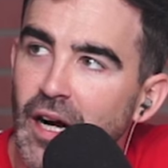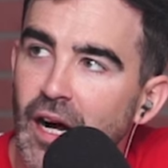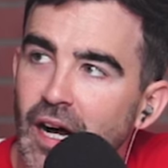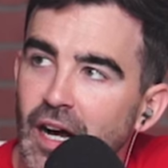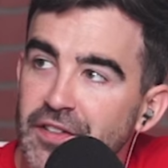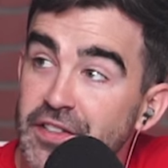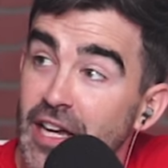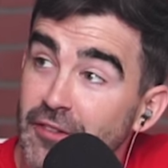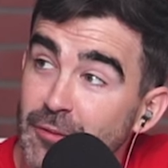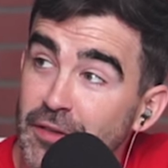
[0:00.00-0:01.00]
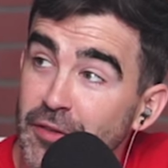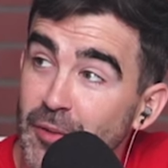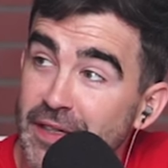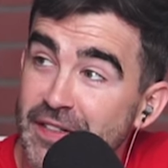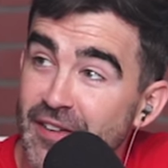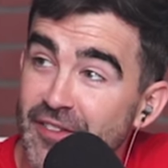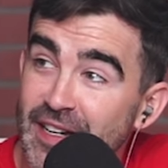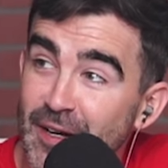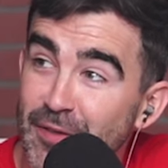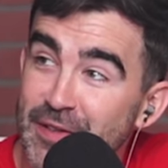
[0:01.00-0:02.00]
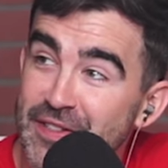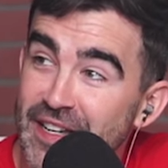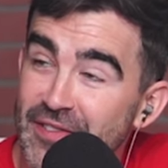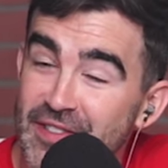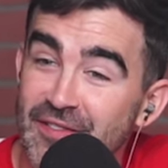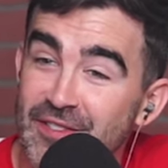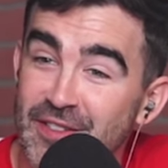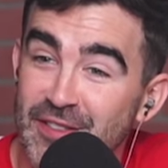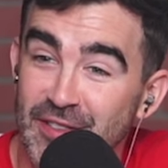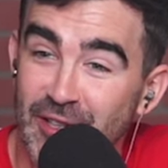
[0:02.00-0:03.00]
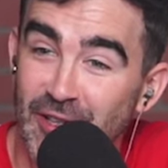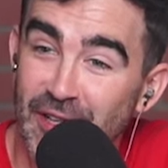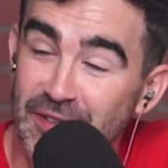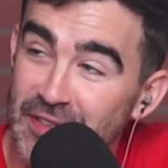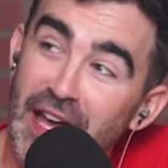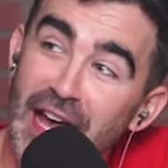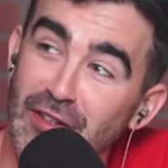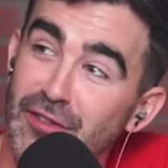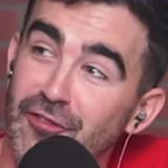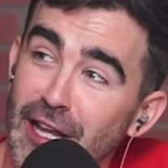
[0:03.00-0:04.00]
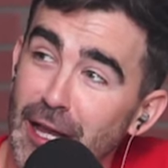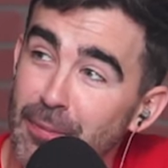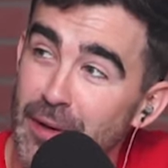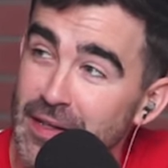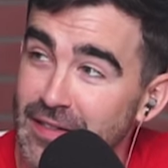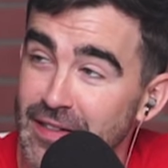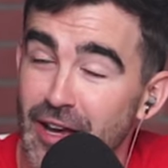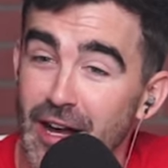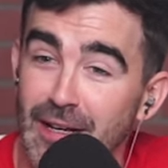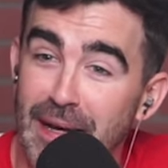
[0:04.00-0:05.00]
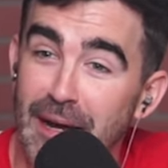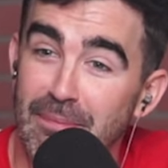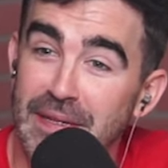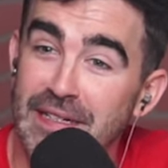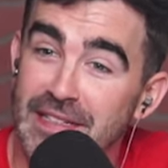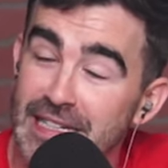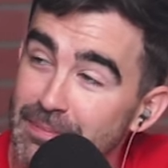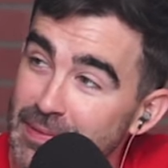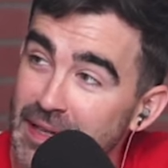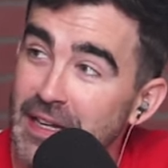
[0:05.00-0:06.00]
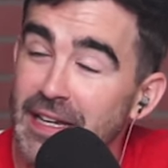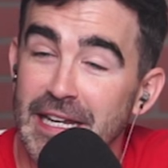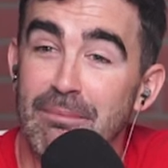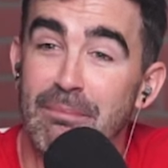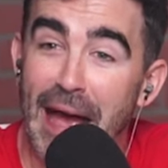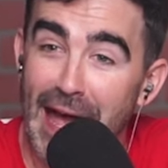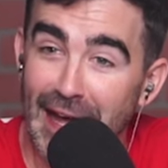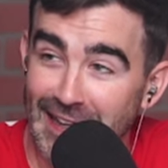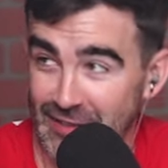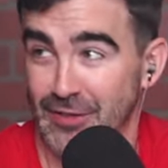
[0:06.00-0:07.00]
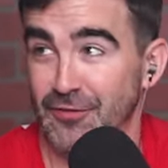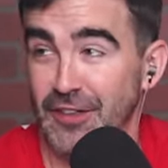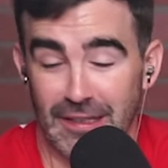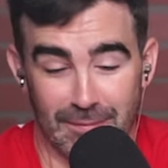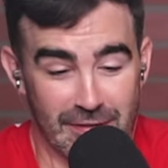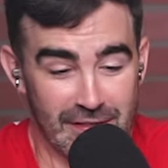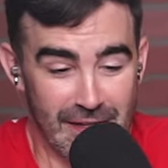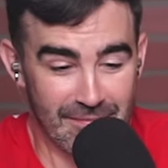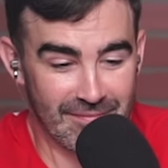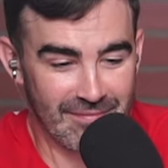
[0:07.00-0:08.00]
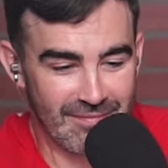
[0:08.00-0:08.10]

713-780-3776 to call, to text. Philip wants to talk about being deep in bags. Philip, what's up?